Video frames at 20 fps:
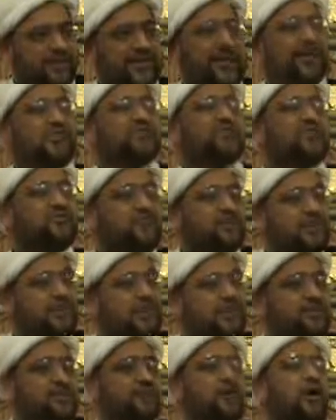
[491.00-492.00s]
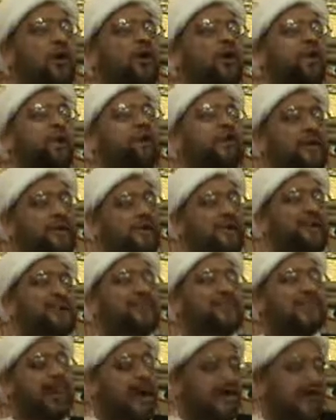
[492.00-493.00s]
the extremes of their
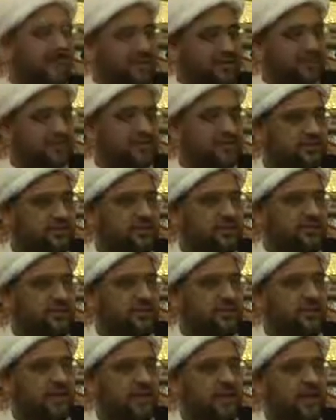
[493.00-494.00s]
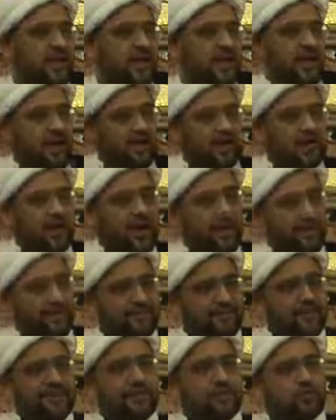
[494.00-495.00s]
desires, and you
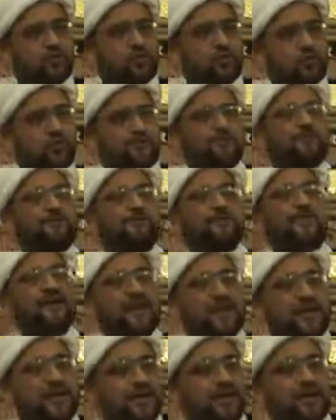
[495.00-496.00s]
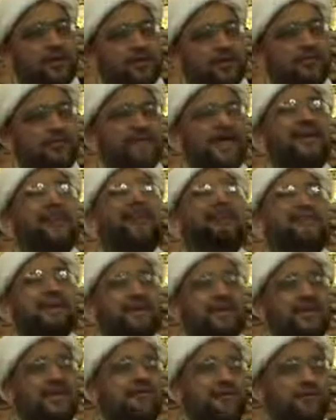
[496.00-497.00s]
have this sort of freedom that
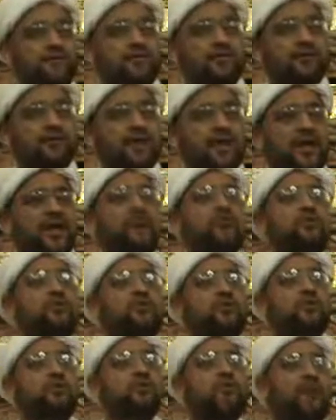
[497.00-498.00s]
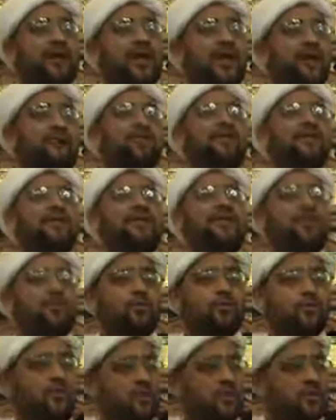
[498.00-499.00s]
is given to them to do whatever
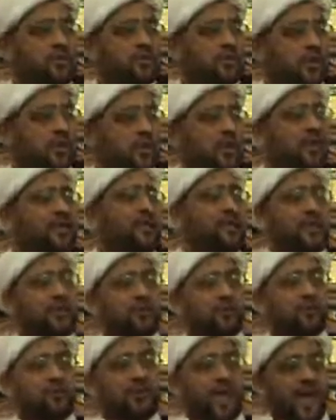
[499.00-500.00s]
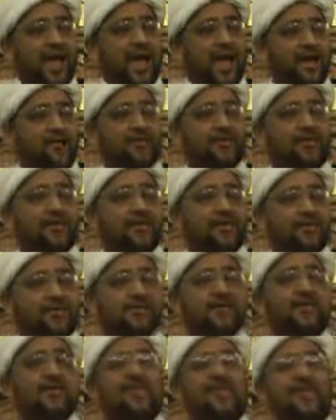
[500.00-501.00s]
they want, then what
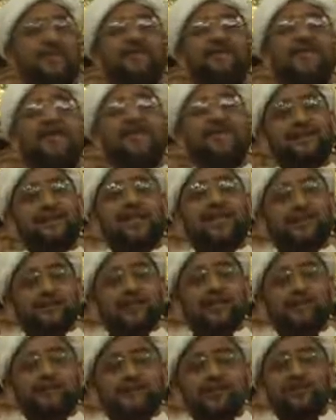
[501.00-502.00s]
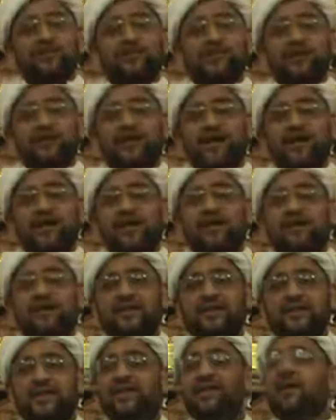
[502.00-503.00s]
happens is that in such a
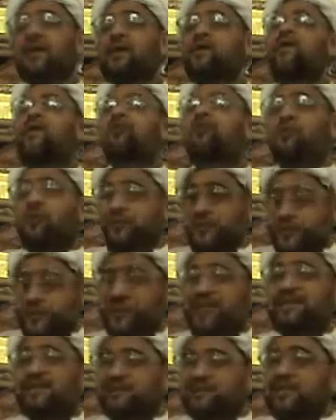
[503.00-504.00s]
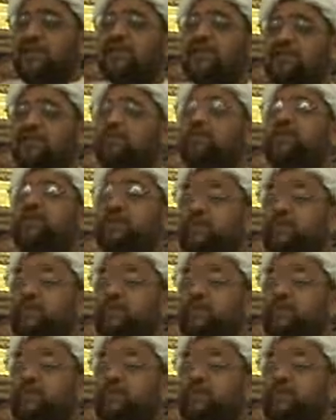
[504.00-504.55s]
society, the police needs to